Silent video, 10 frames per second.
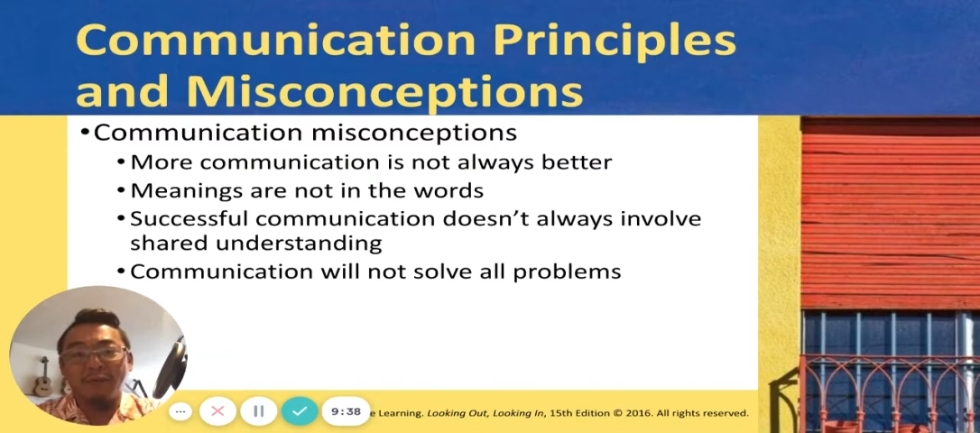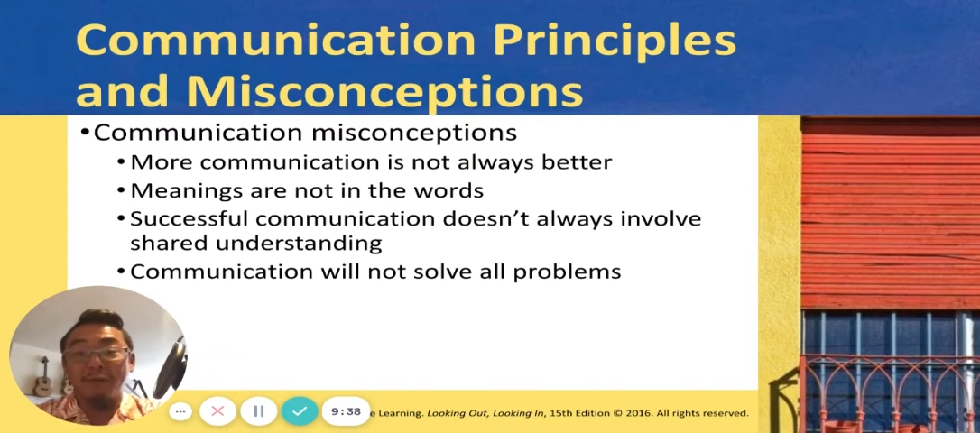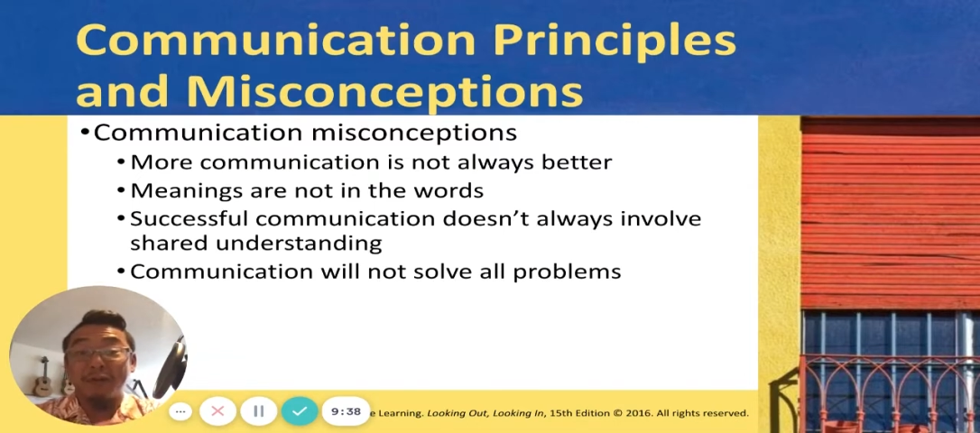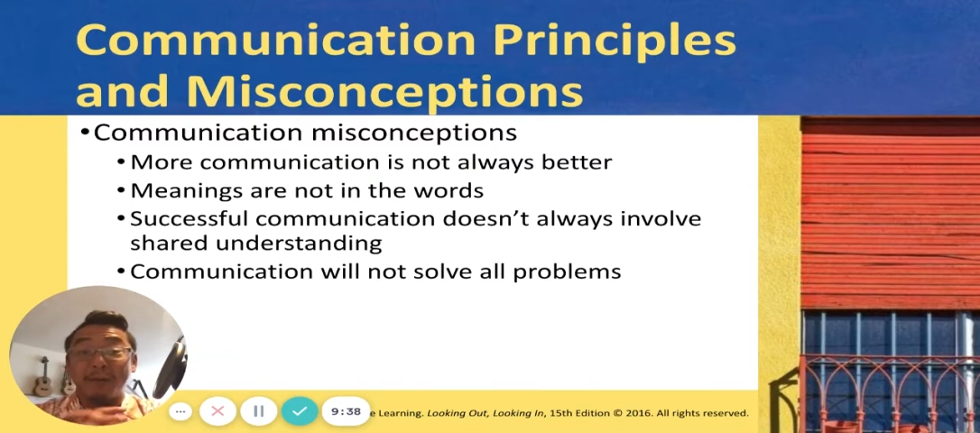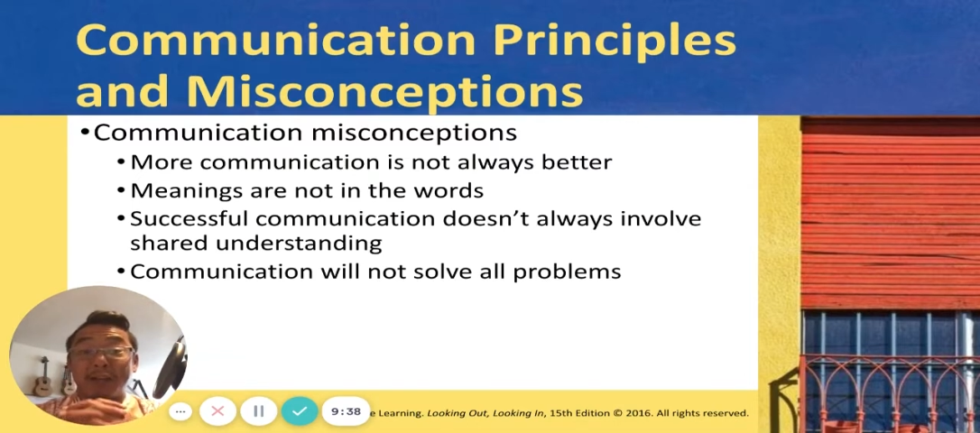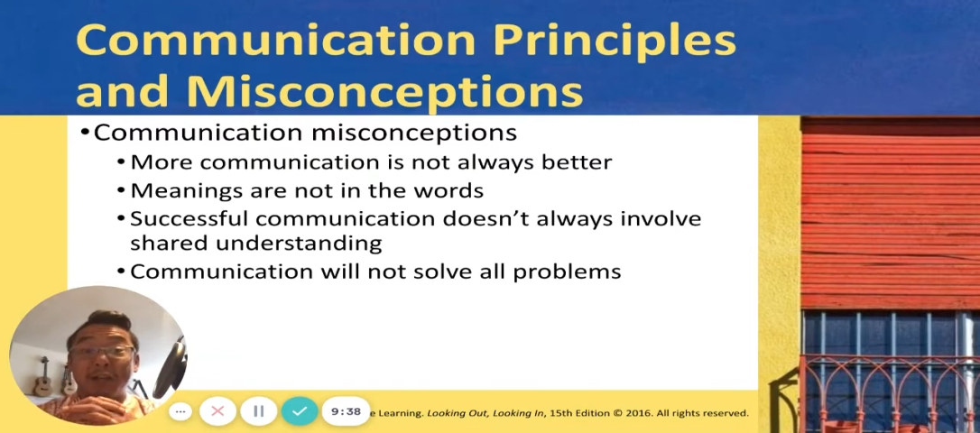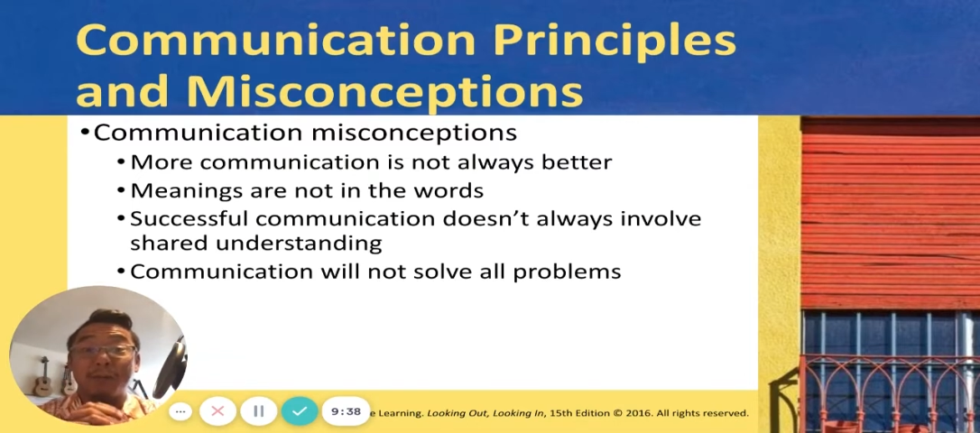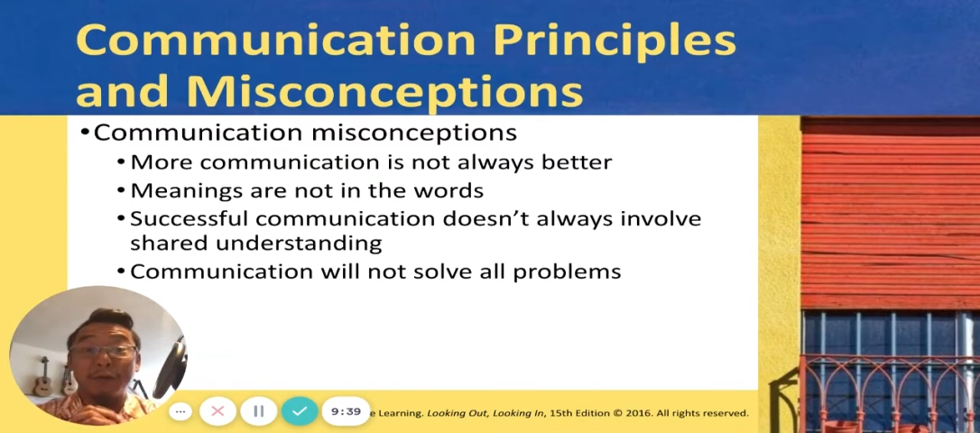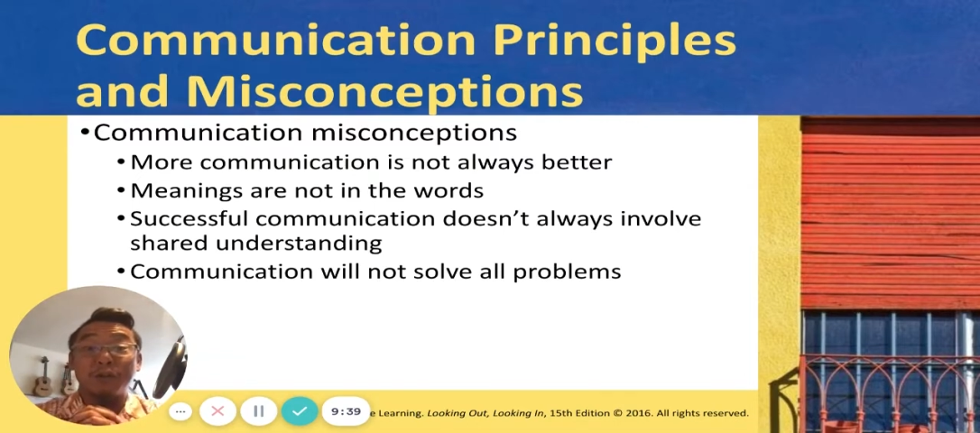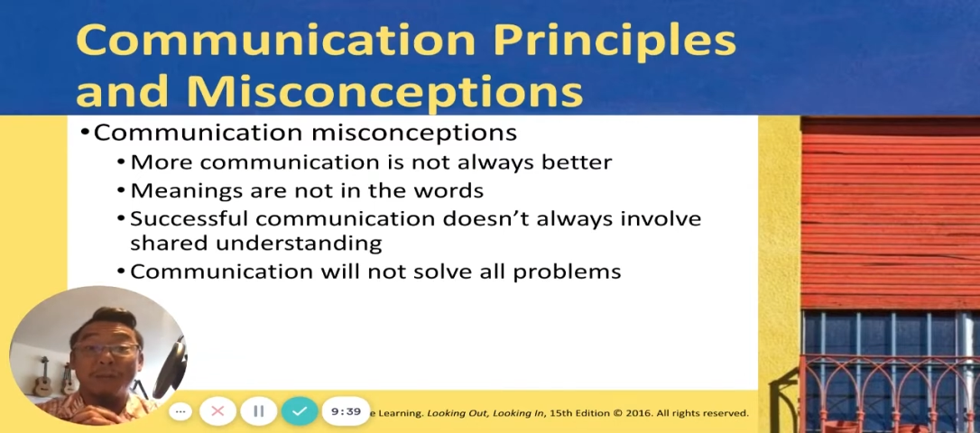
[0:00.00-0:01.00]
We're talking about
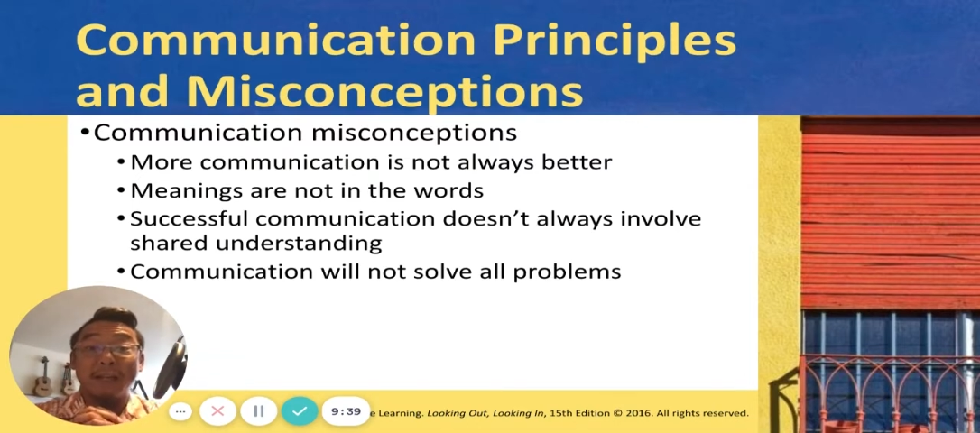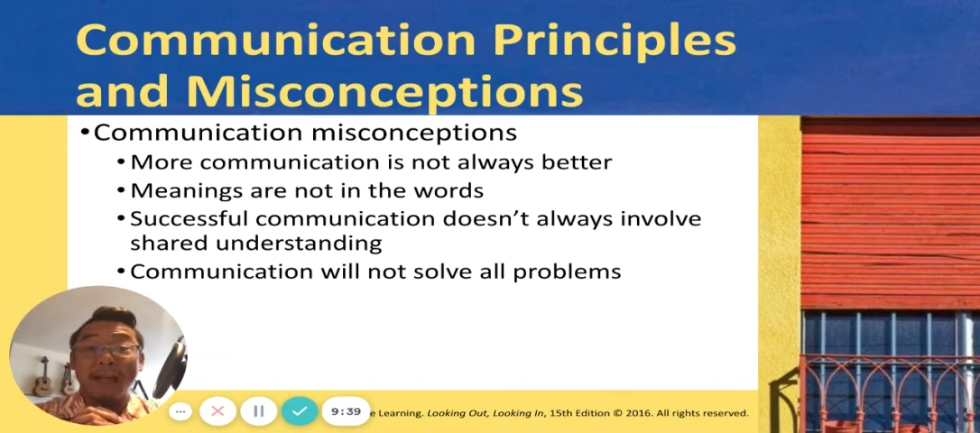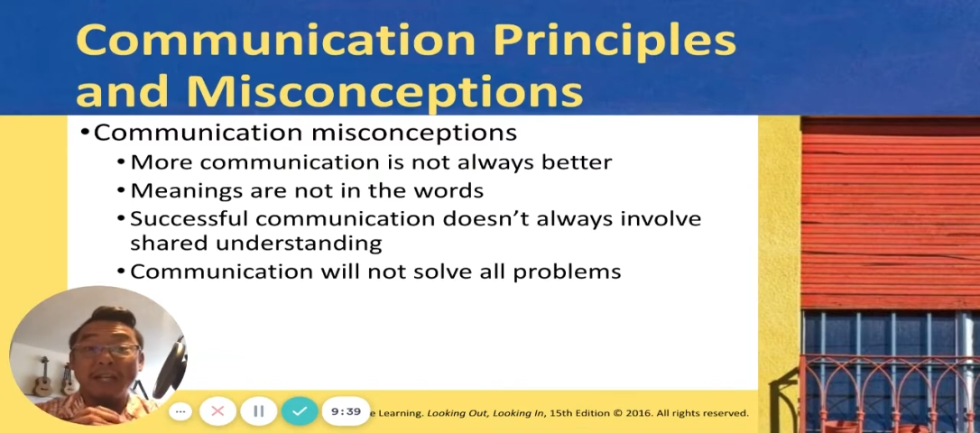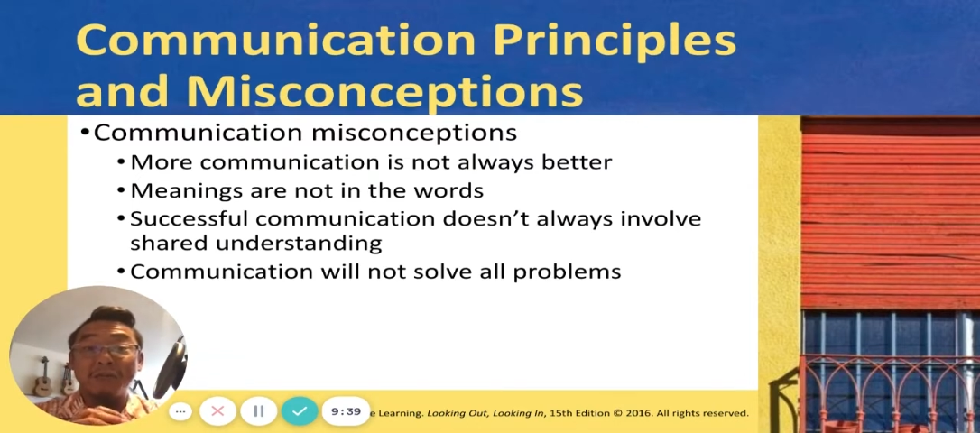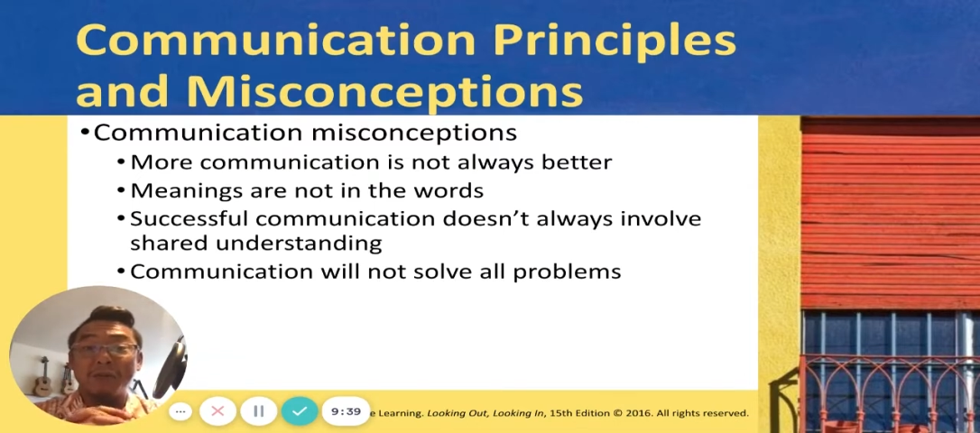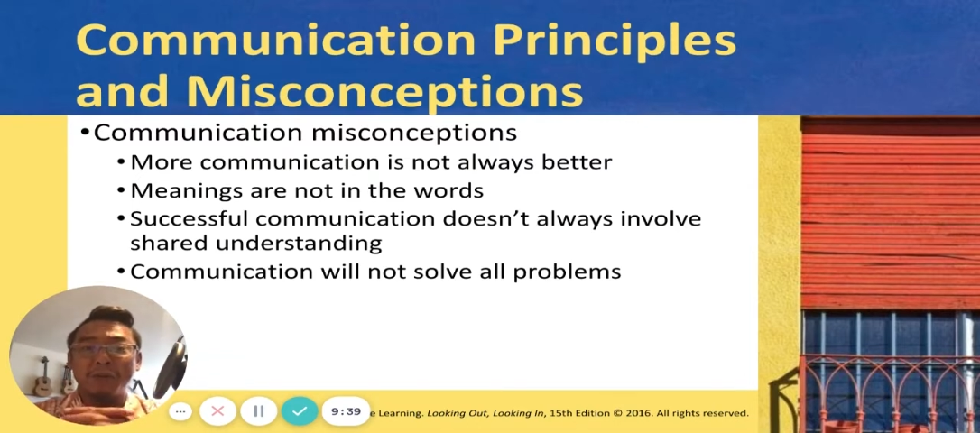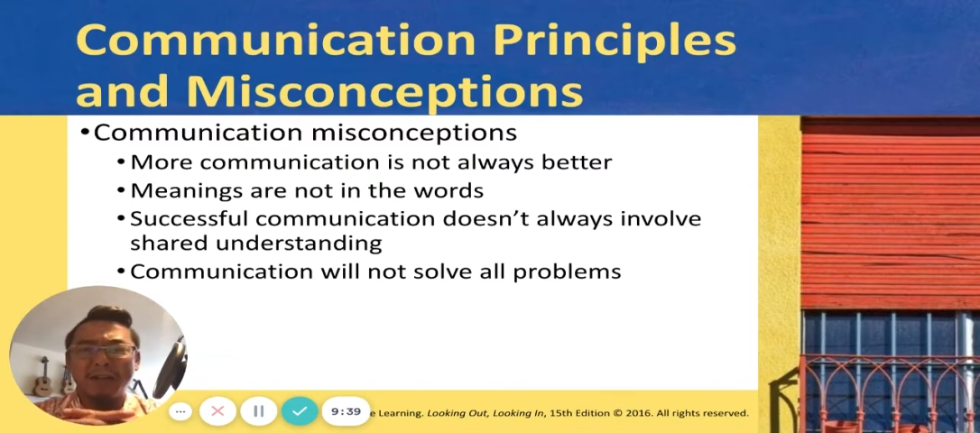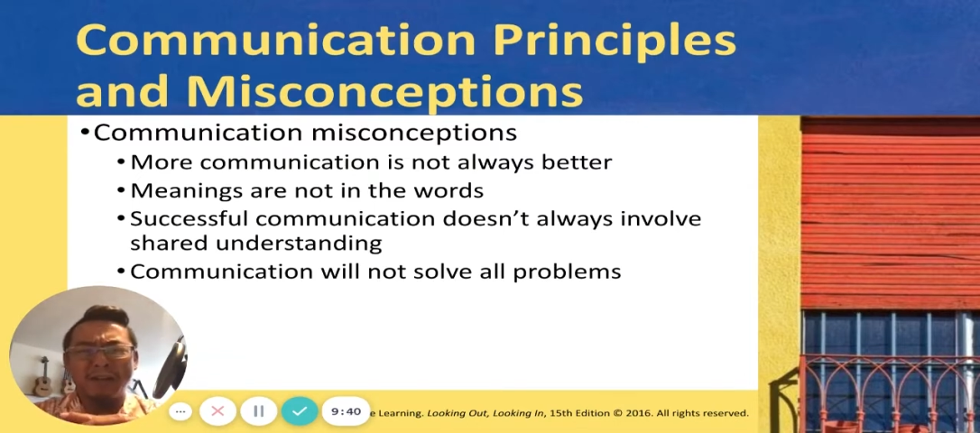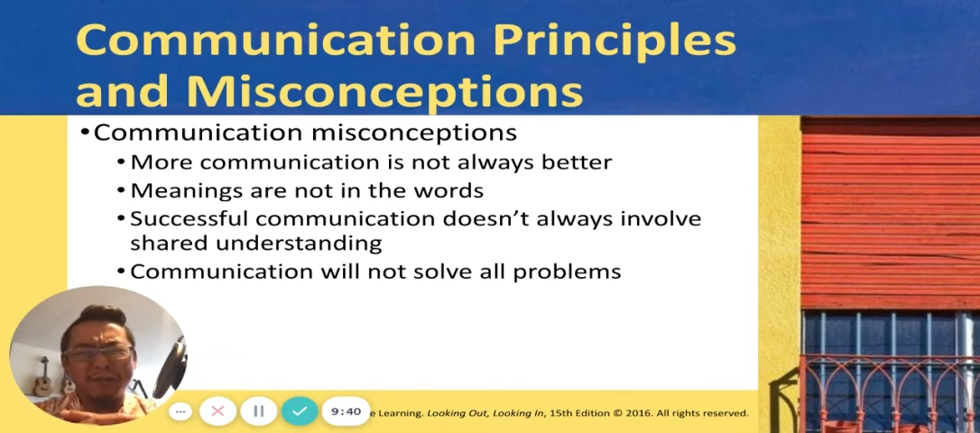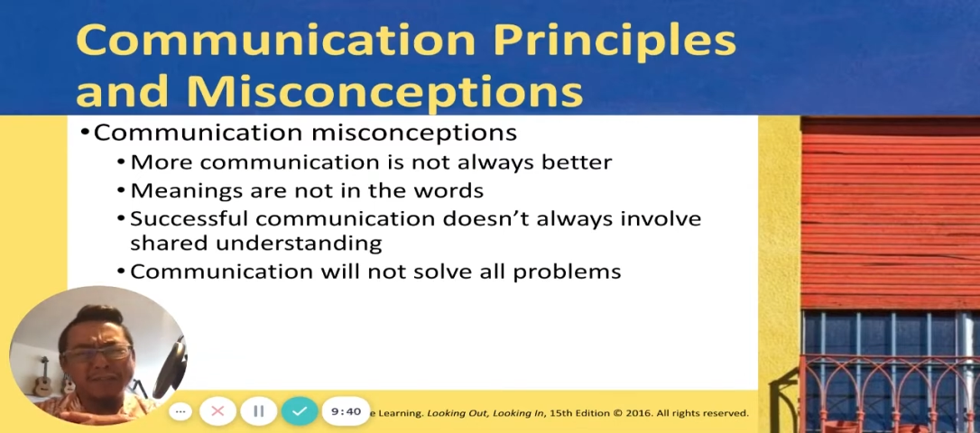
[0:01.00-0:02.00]
interpersonal communication when you're really
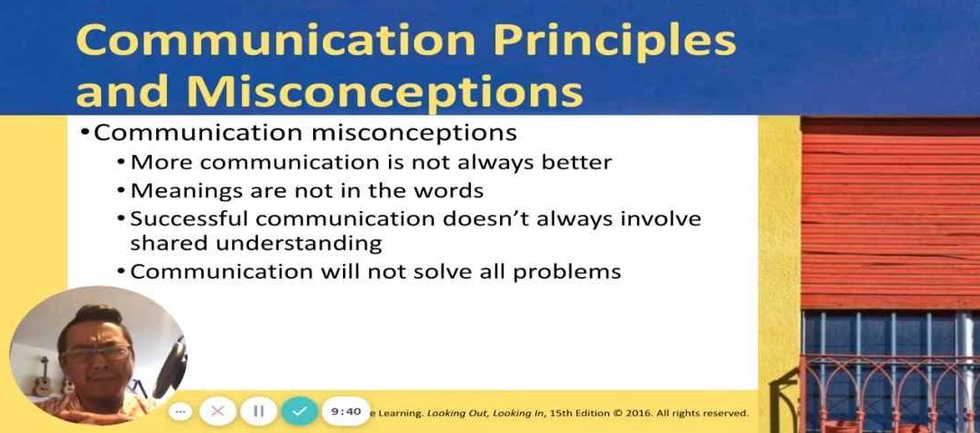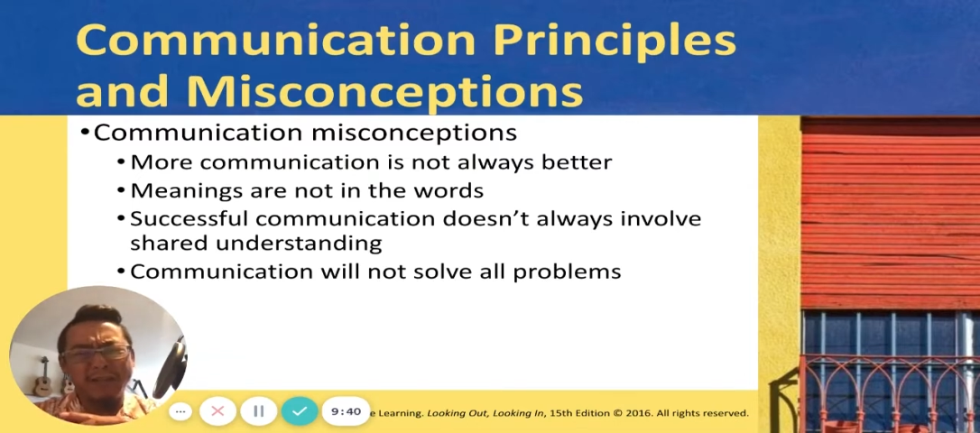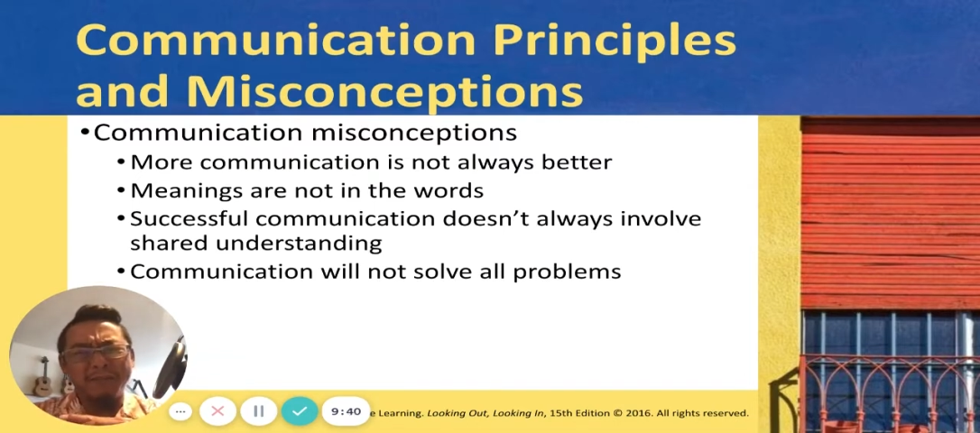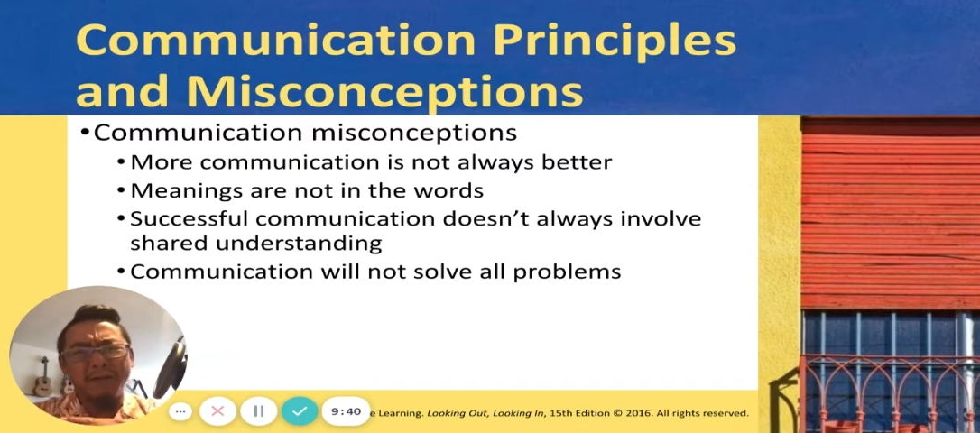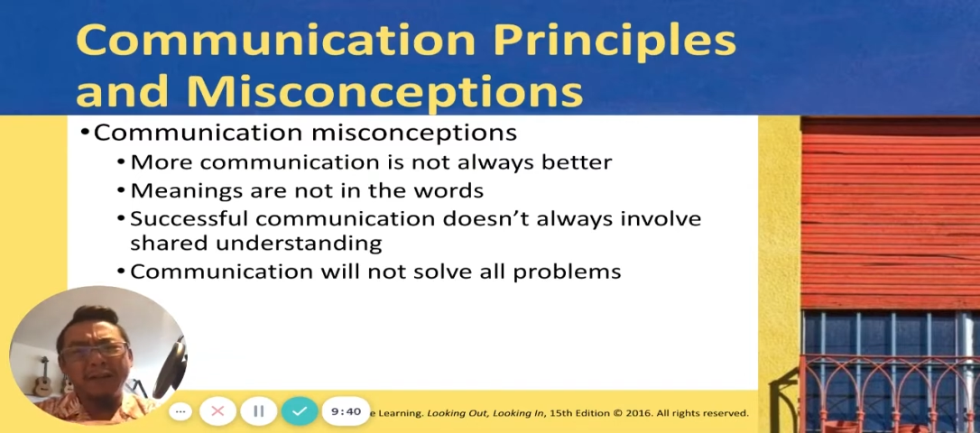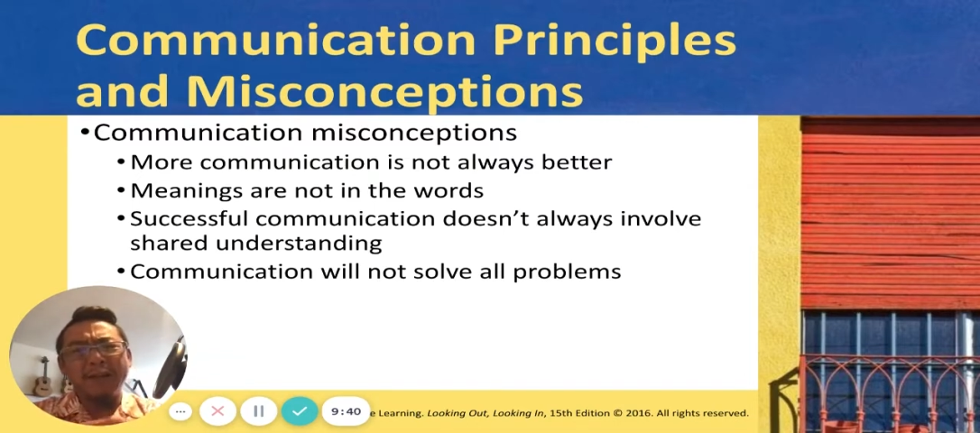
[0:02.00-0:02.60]
close to people.